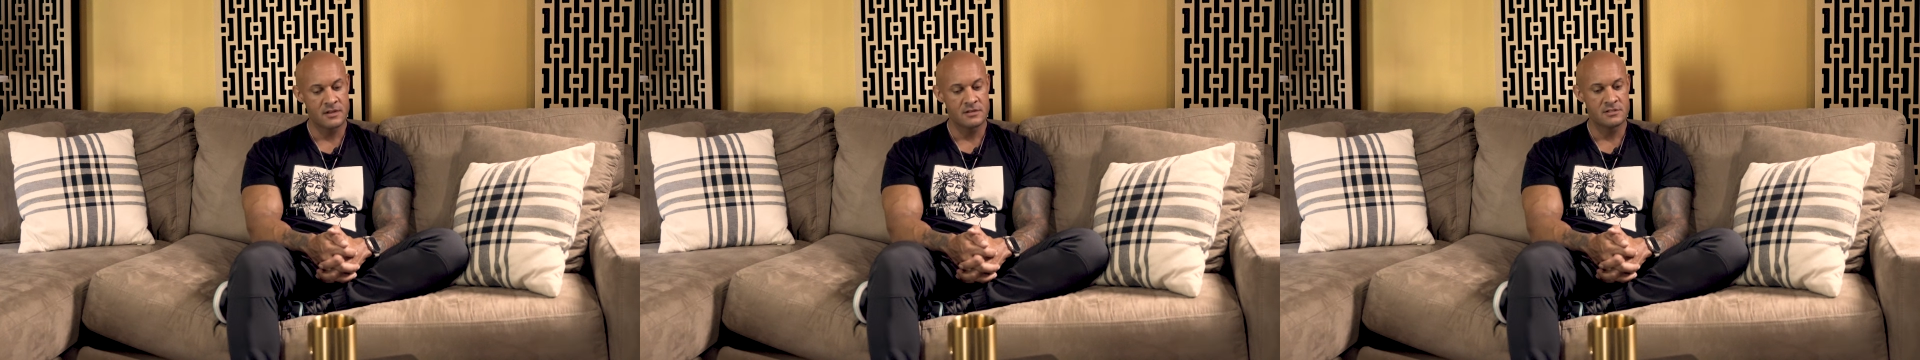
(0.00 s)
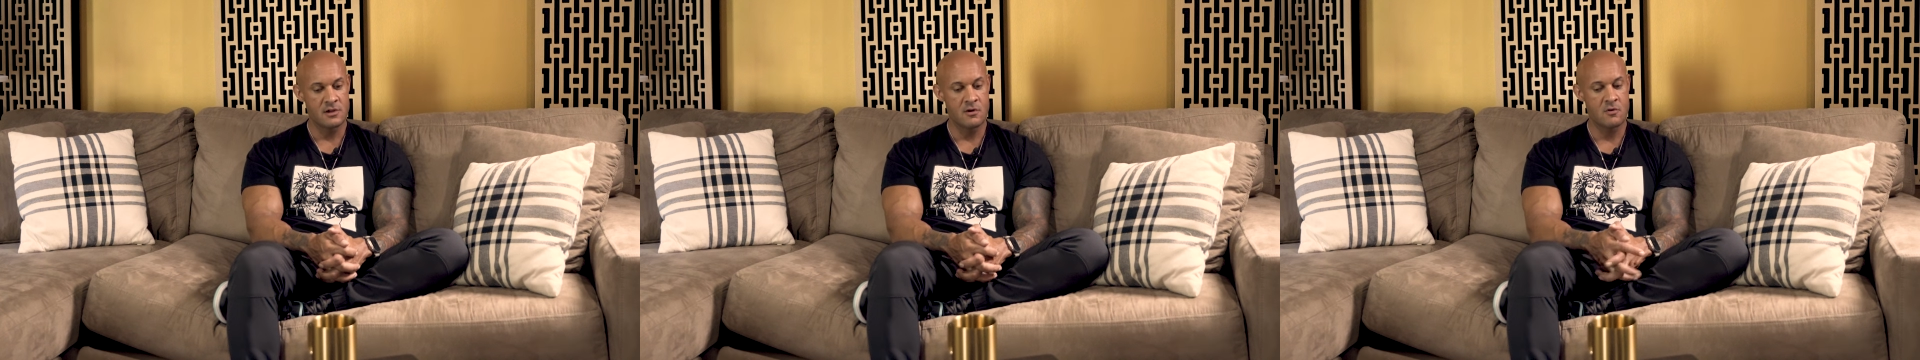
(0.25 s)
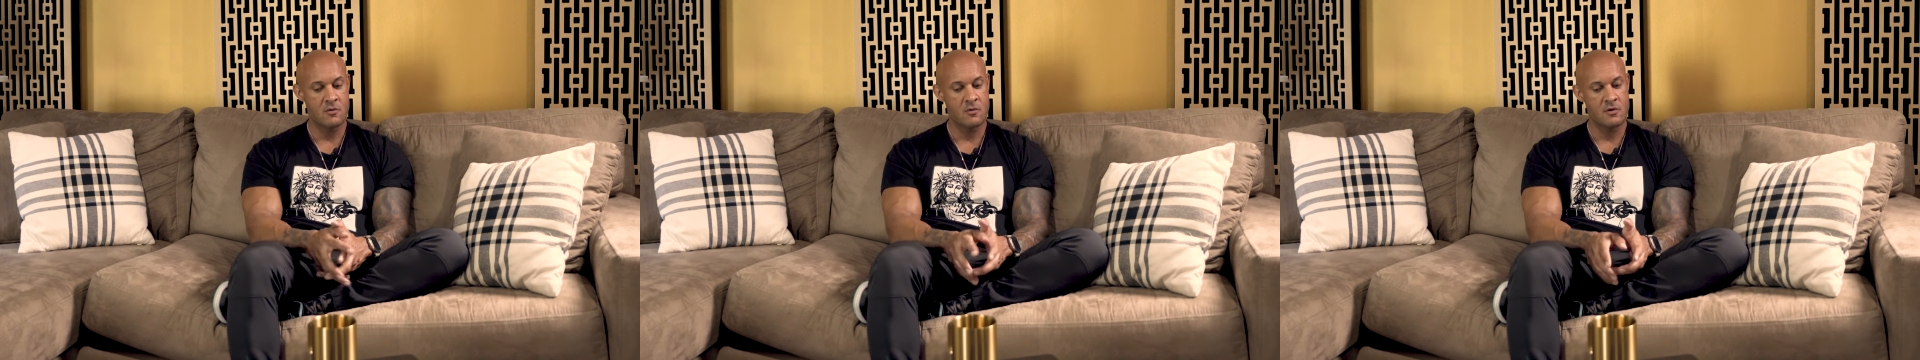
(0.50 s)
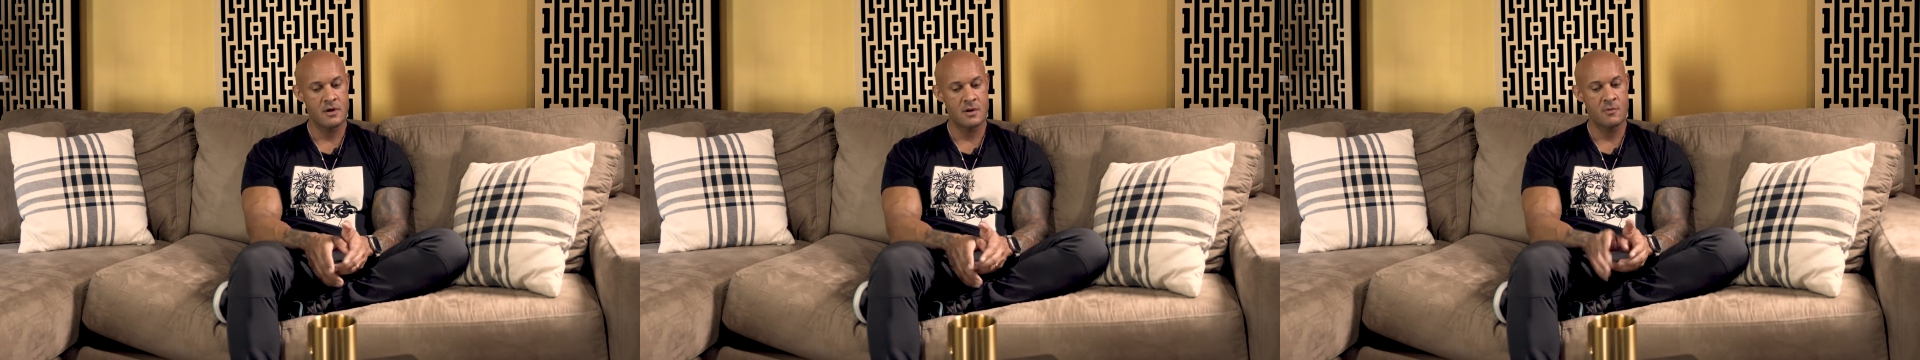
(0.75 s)
So
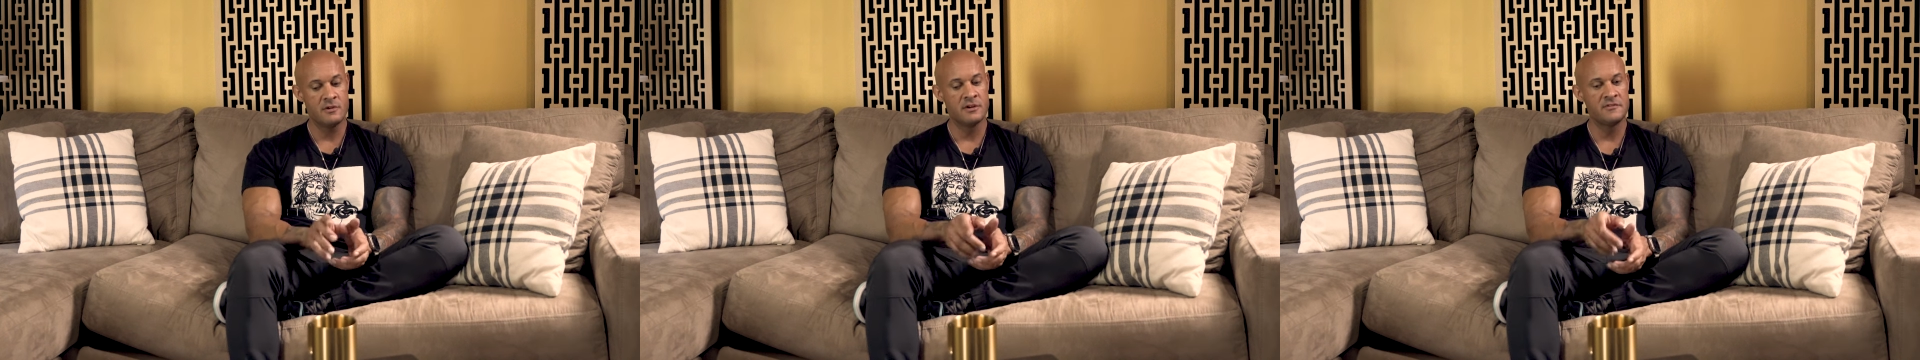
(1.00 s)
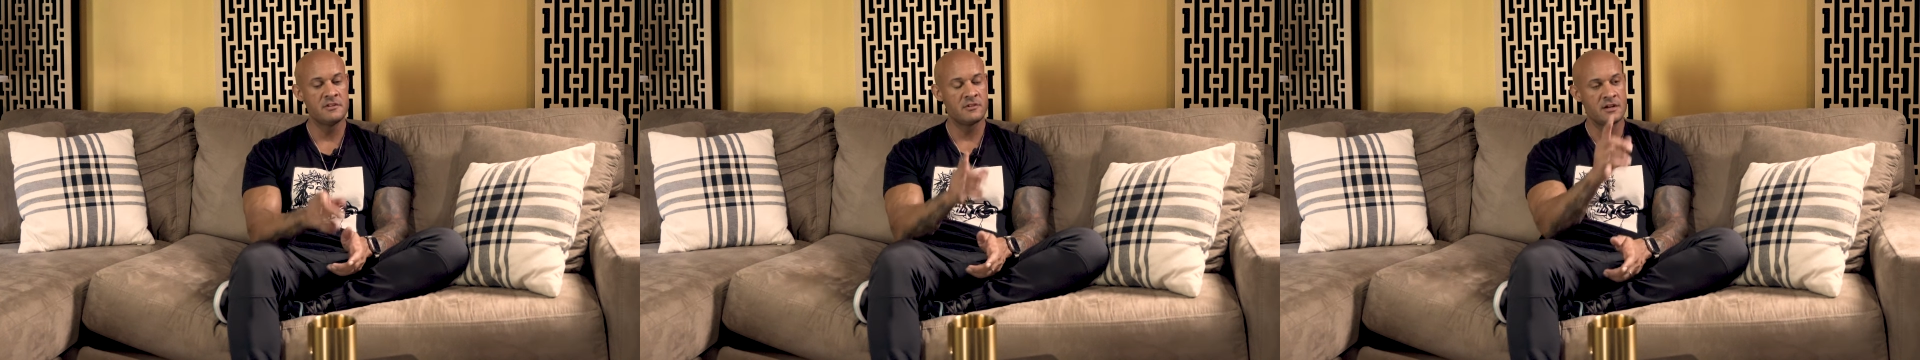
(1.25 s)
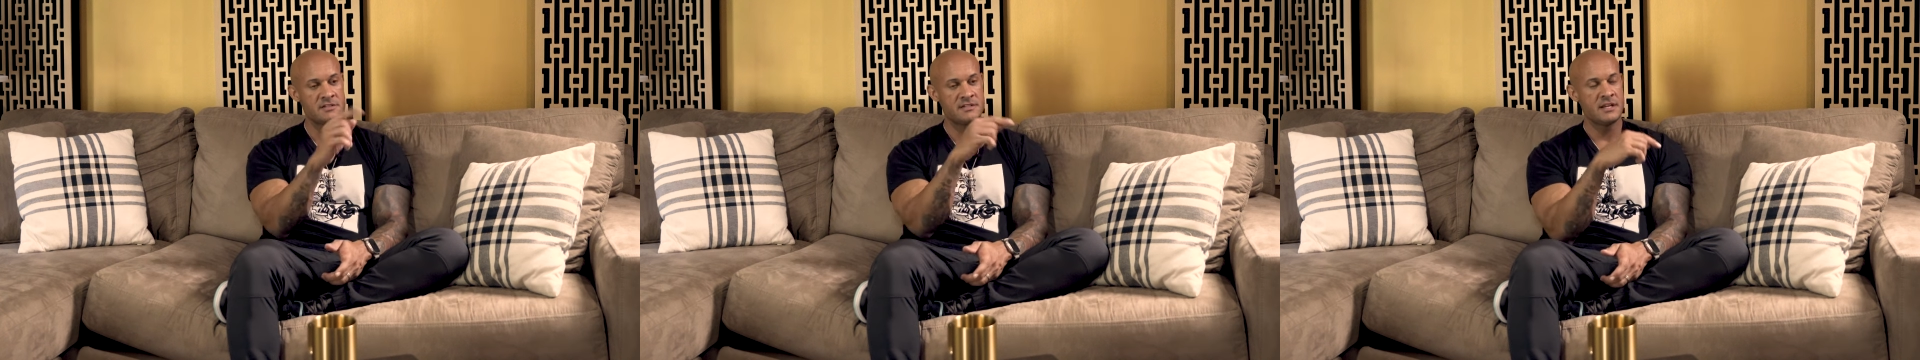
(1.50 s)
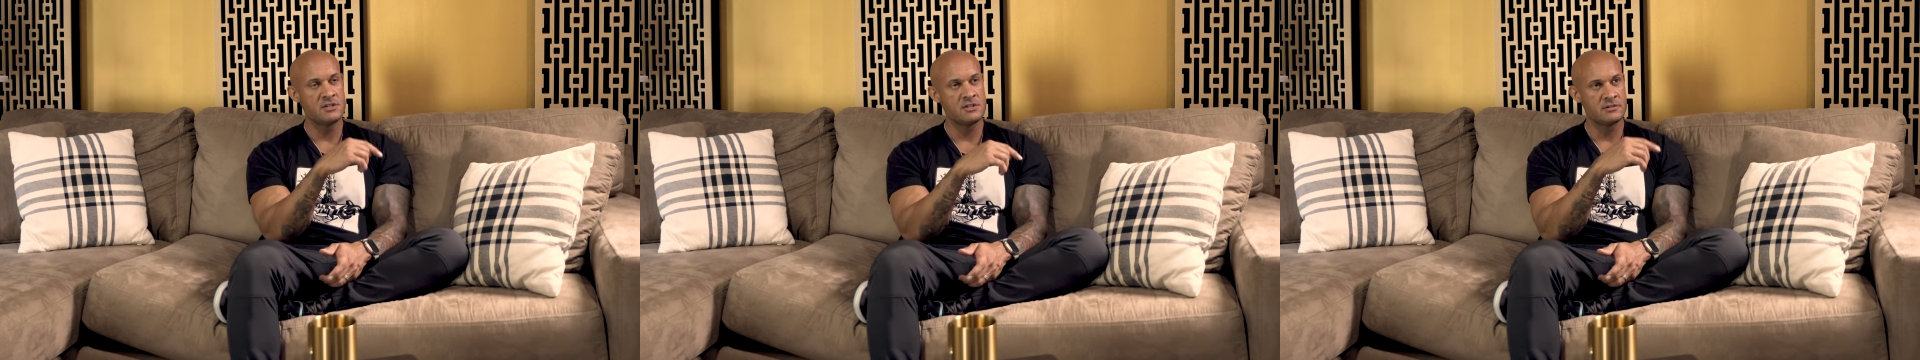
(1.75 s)
we lived in Los
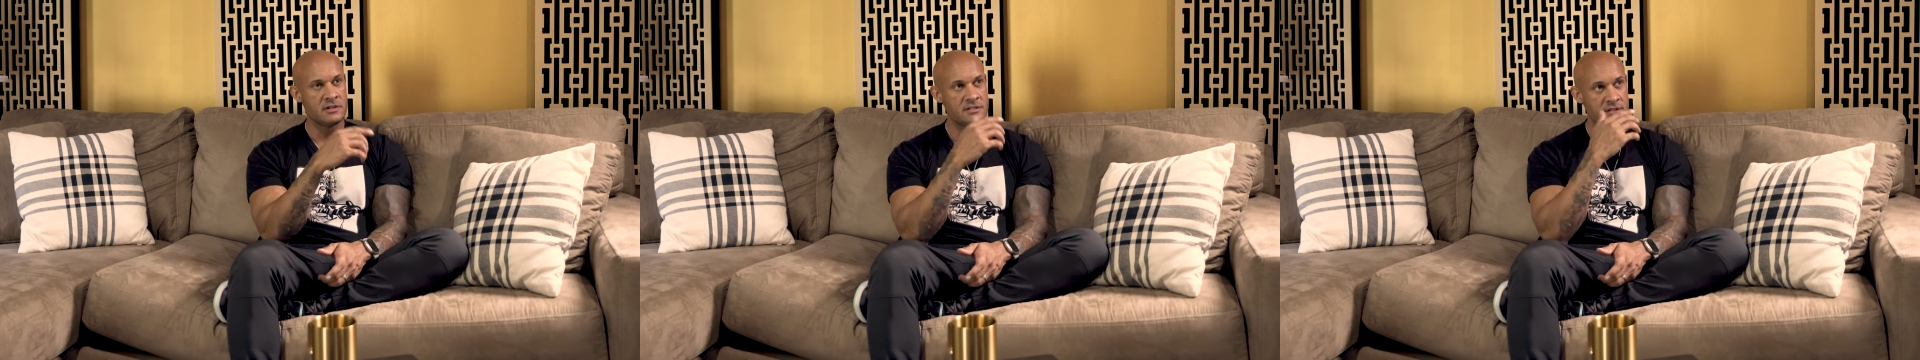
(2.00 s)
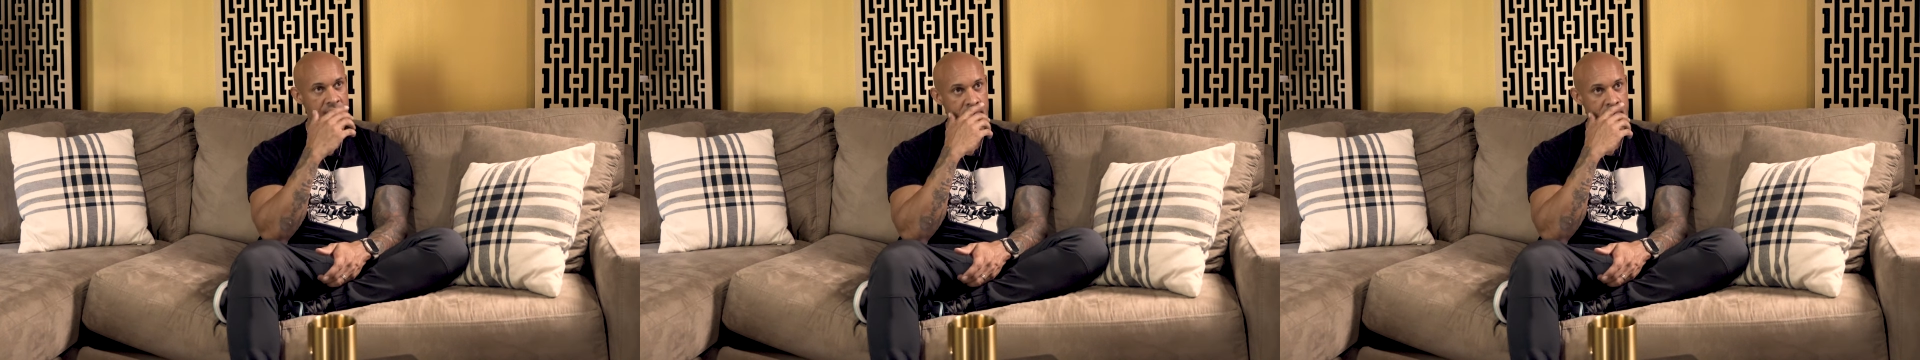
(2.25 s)
Angeles